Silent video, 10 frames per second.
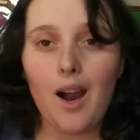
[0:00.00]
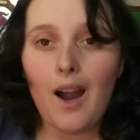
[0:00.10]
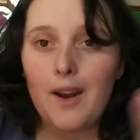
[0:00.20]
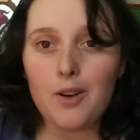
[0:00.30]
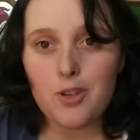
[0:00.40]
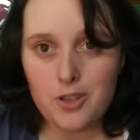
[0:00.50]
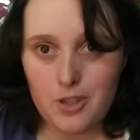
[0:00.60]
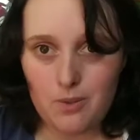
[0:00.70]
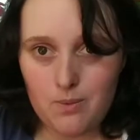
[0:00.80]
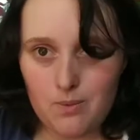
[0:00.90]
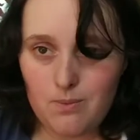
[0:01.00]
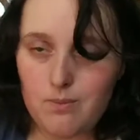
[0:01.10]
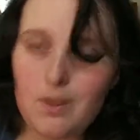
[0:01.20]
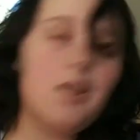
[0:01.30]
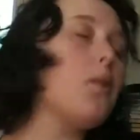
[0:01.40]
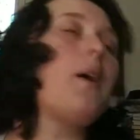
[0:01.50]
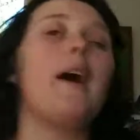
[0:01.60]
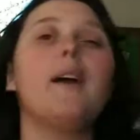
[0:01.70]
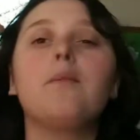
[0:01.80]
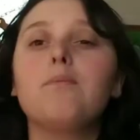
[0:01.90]
I urge you,
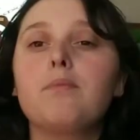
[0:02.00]
okay?